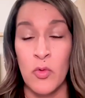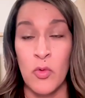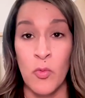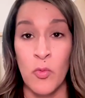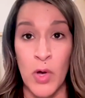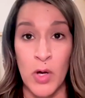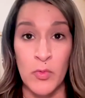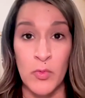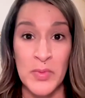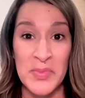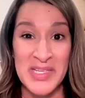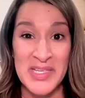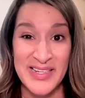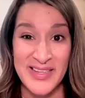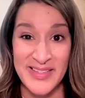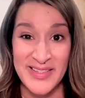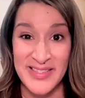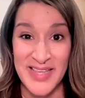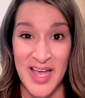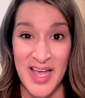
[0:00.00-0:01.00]
Well woman
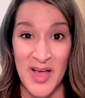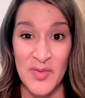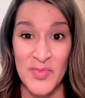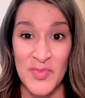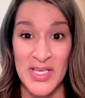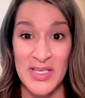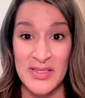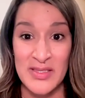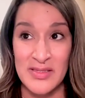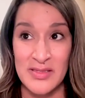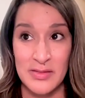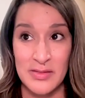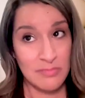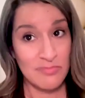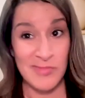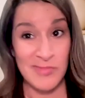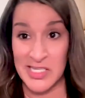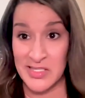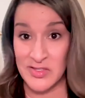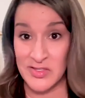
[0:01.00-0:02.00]
exam
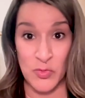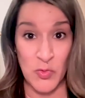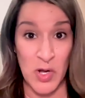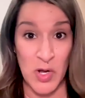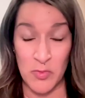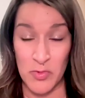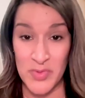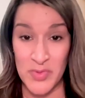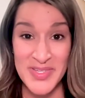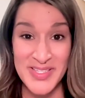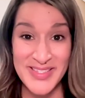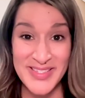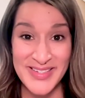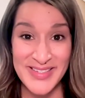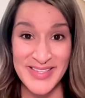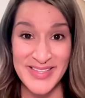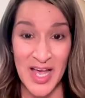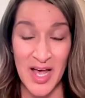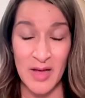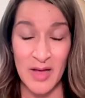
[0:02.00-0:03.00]
it's a well woman's
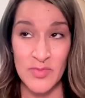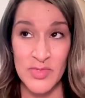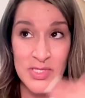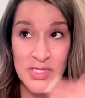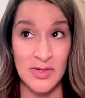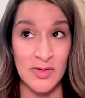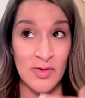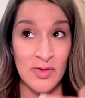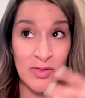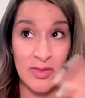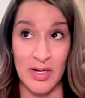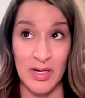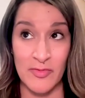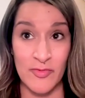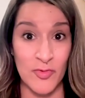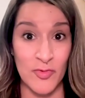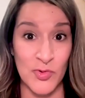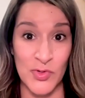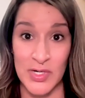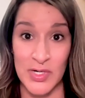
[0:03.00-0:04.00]
exam, so
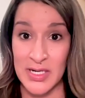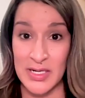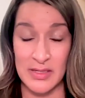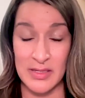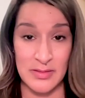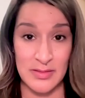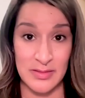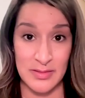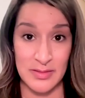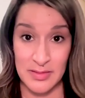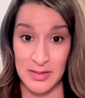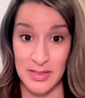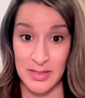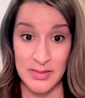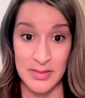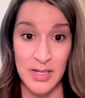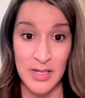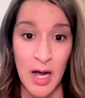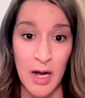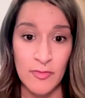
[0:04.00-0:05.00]
therefore it's
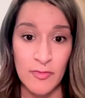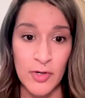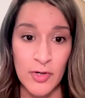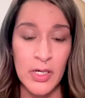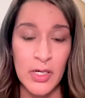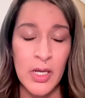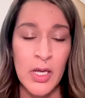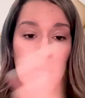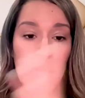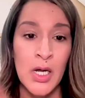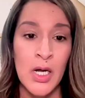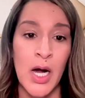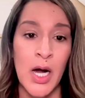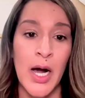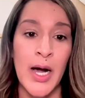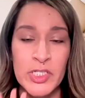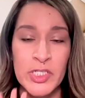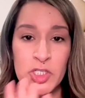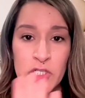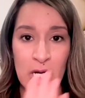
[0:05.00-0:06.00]
covered.
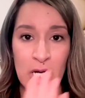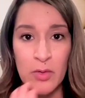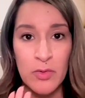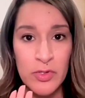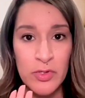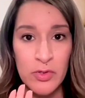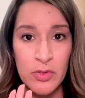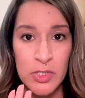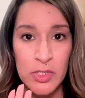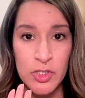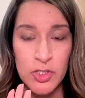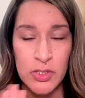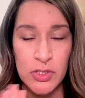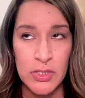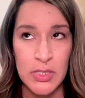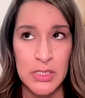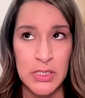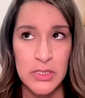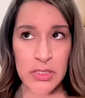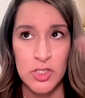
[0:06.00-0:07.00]
But check with your
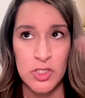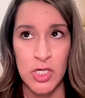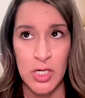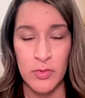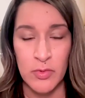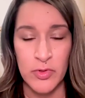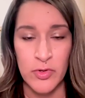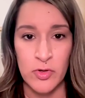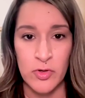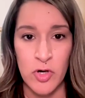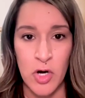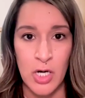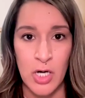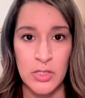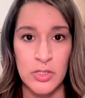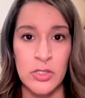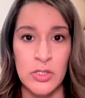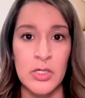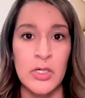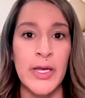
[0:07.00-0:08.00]
insurance, check with your
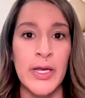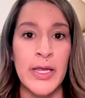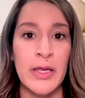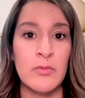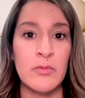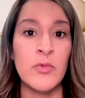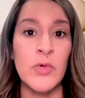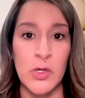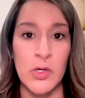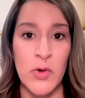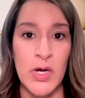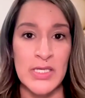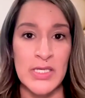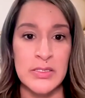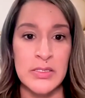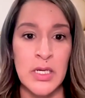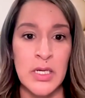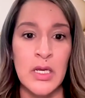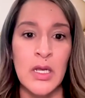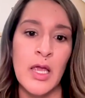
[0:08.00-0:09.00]
doctor in
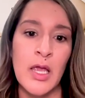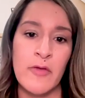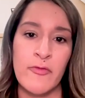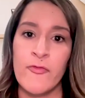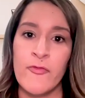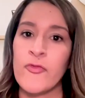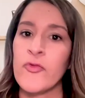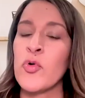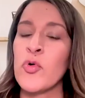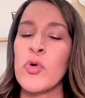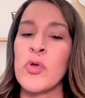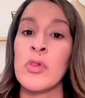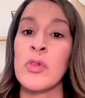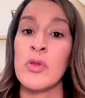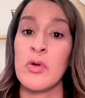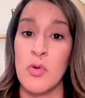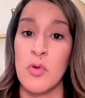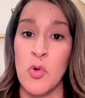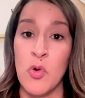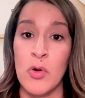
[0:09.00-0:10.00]
requesting a full
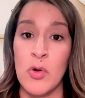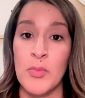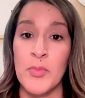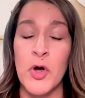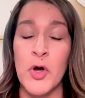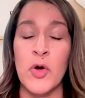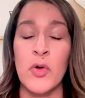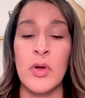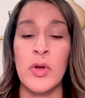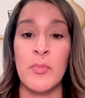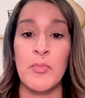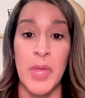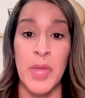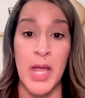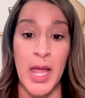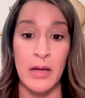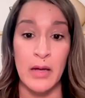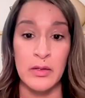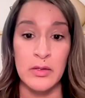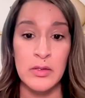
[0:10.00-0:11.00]
hormone
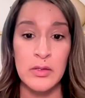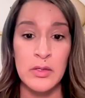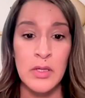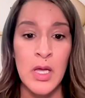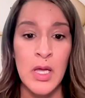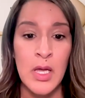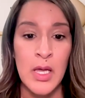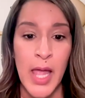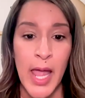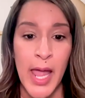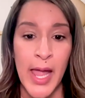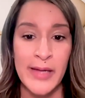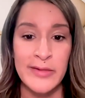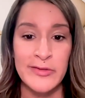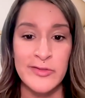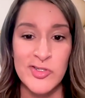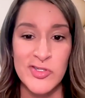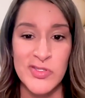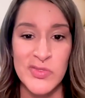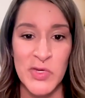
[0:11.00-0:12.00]
panel
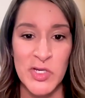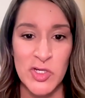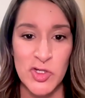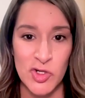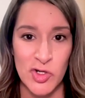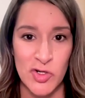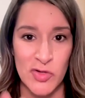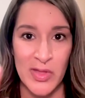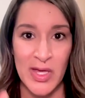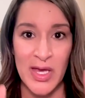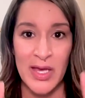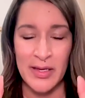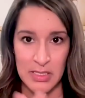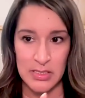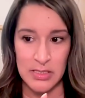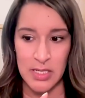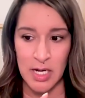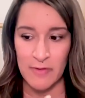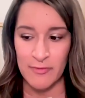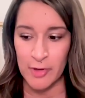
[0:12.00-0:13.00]
and just make sure that
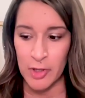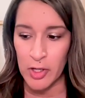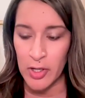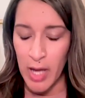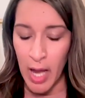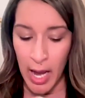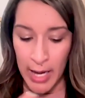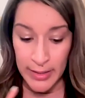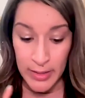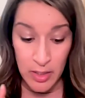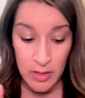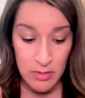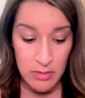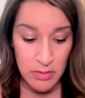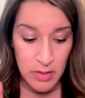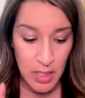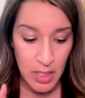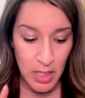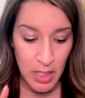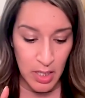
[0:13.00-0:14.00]
it's covered. I
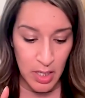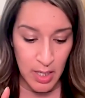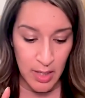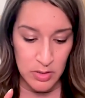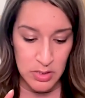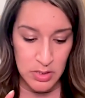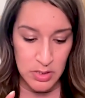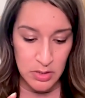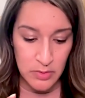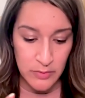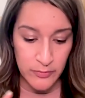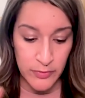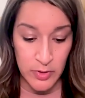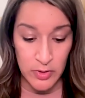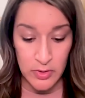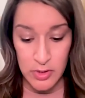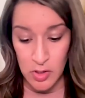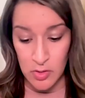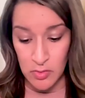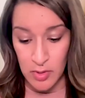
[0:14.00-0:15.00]
know that also if
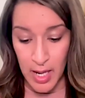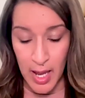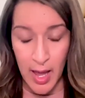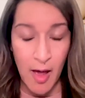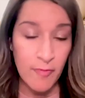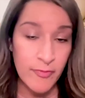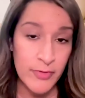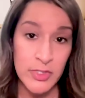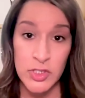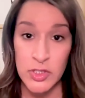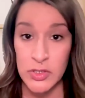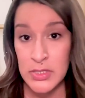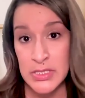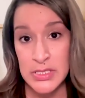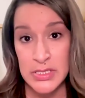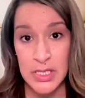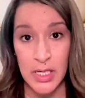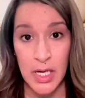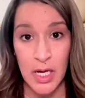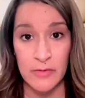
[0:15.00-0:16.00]
you don't have
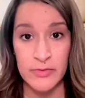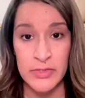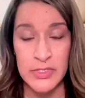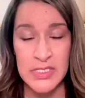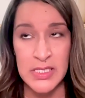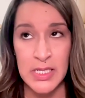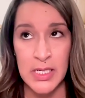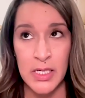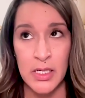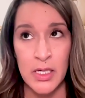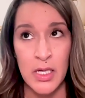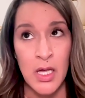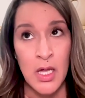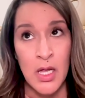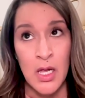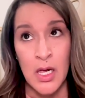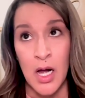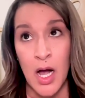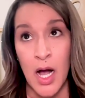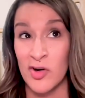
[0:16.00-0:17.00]
insurance that covers it,
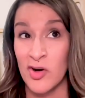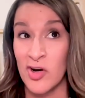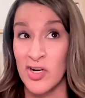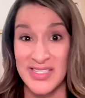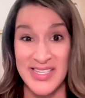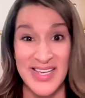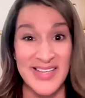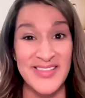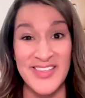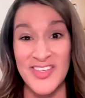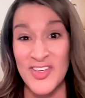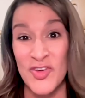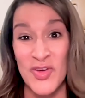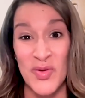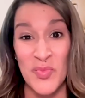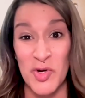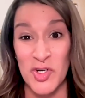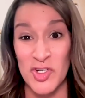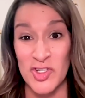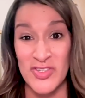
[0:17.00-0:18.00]
there are tests that you
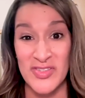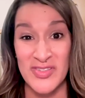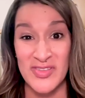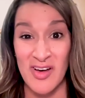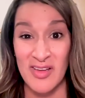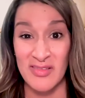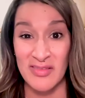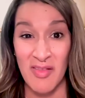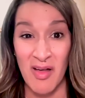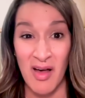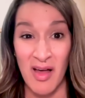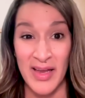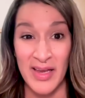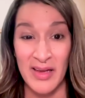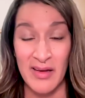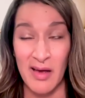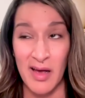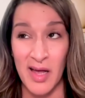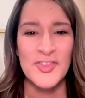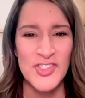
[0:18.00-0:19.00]
can purchase
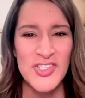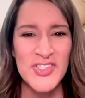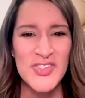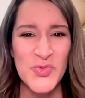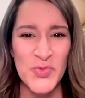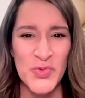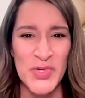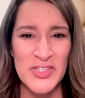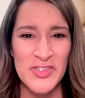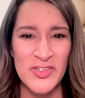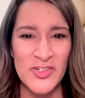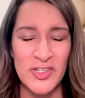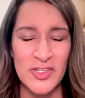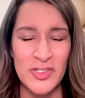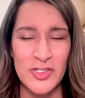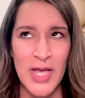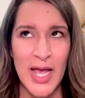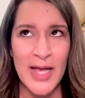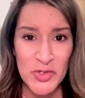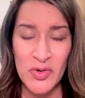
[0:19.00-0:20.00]
online. Just
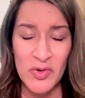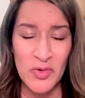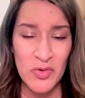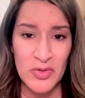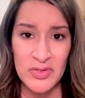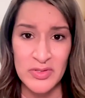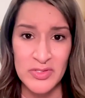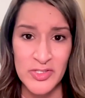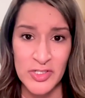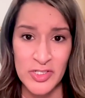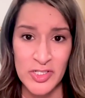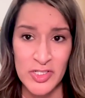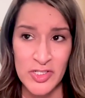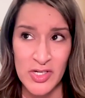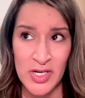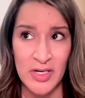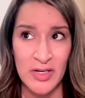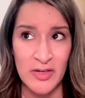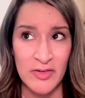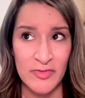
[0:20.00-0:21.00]
research, do a Google search
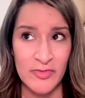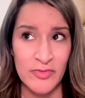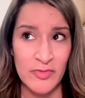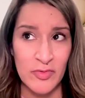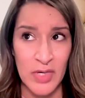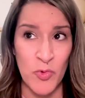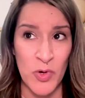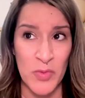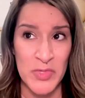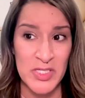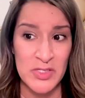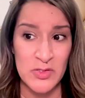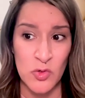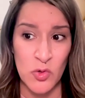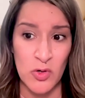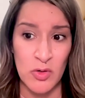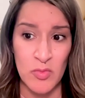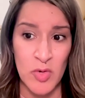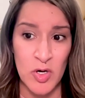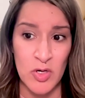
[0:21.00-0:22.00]
of women's
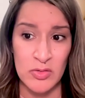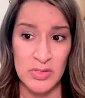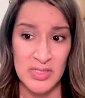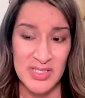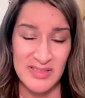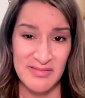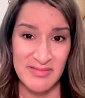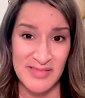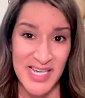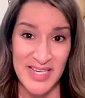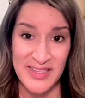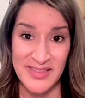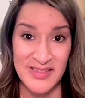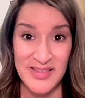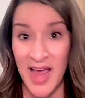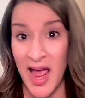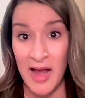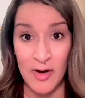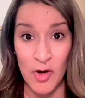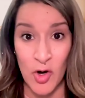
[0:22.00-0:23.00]
hormone
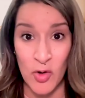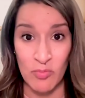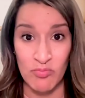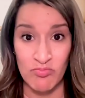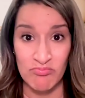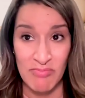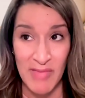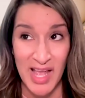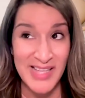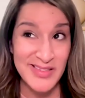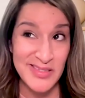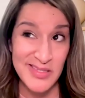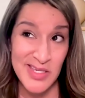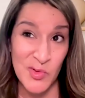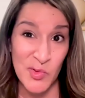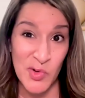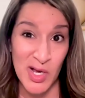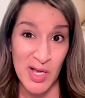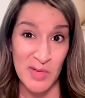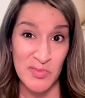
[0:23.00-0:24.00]
test at home and
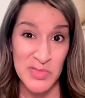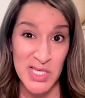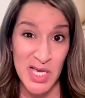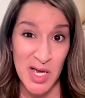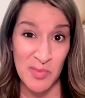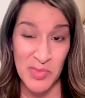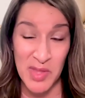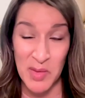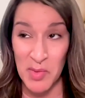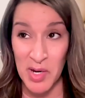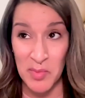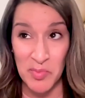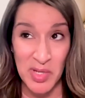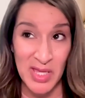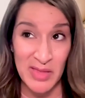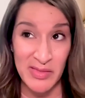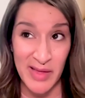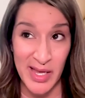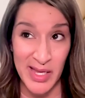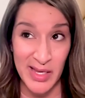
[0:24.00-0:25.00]
see what comes up. They might
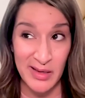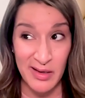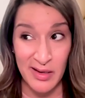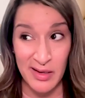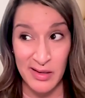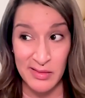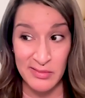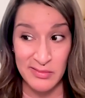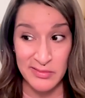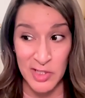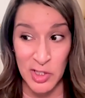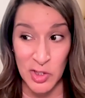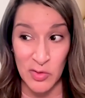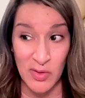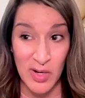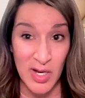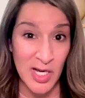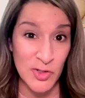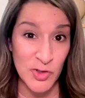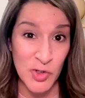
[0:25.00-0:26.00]
be like,
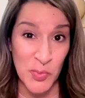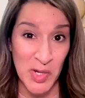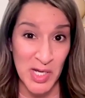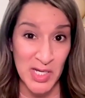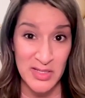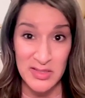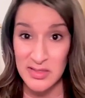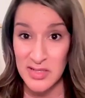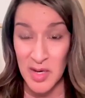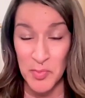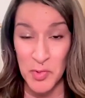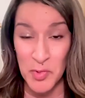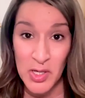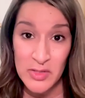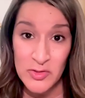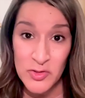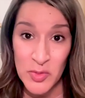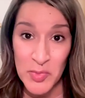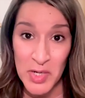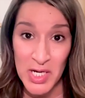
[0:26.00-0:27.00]
$100, couple
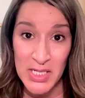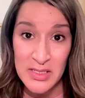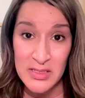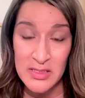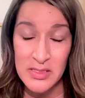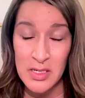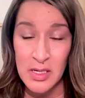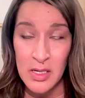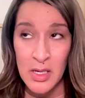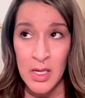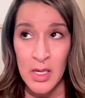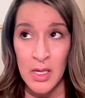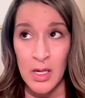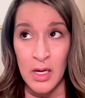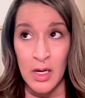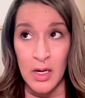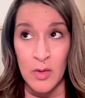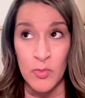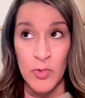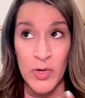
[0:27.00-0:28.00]
$100,
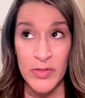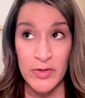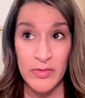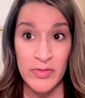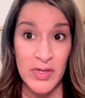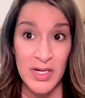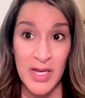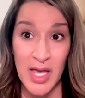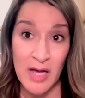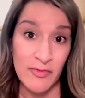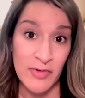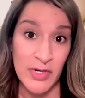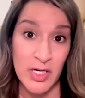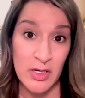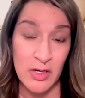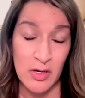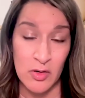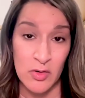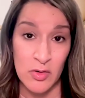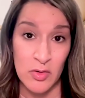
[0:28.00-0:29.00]
rather than having
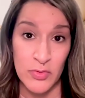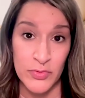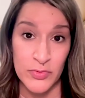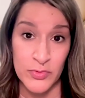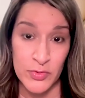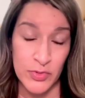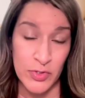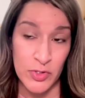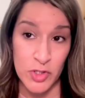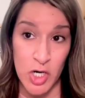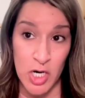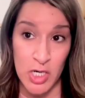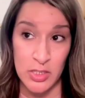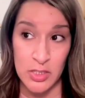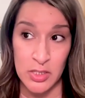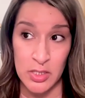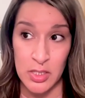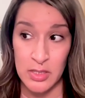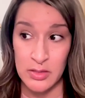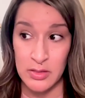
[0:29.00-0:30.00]
to go through your
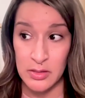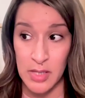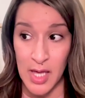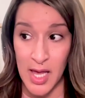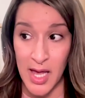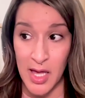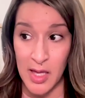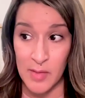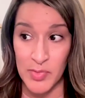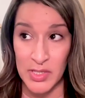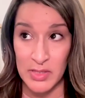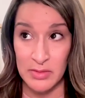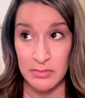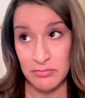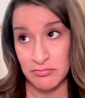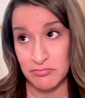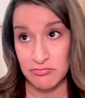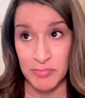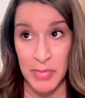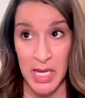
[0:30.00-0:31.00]
doctor and the lab
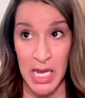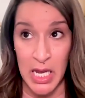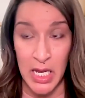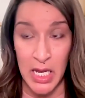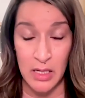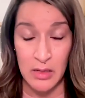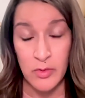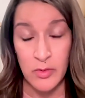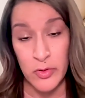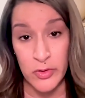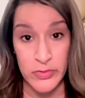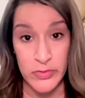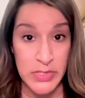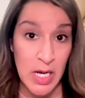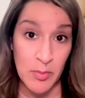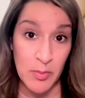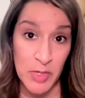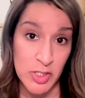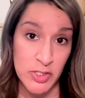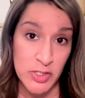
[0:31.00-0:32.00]
and pay who knows
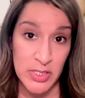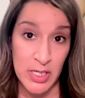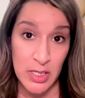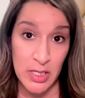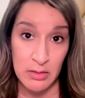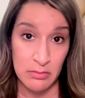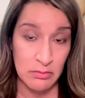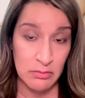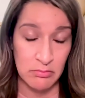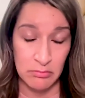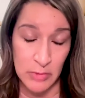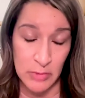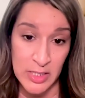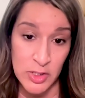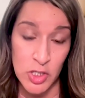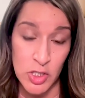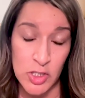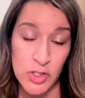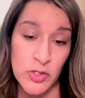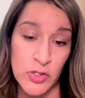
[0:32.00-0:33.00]
how much they
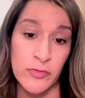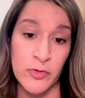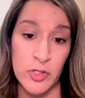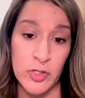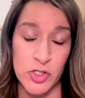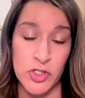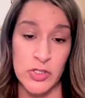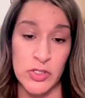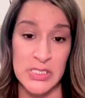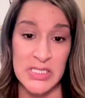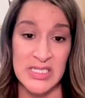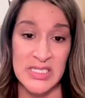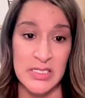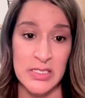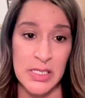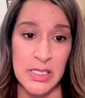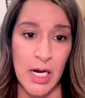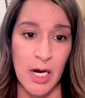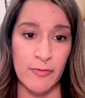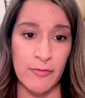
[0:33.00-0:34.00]
charge you if your insurance
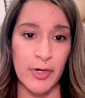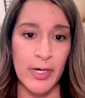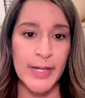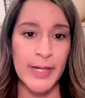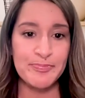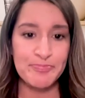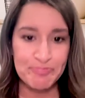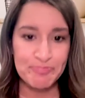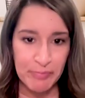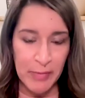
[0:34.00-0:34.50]
doesn't cover it.